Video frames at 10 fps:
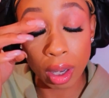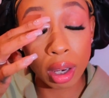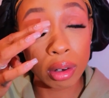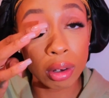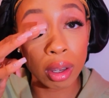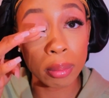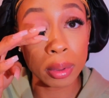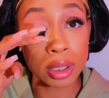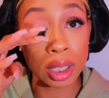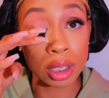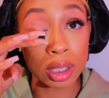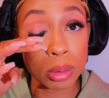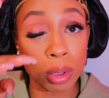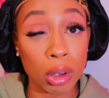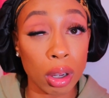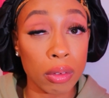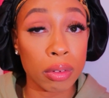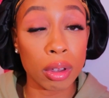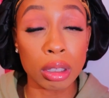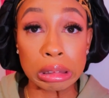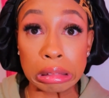I don't know how I'm gonna take this one off.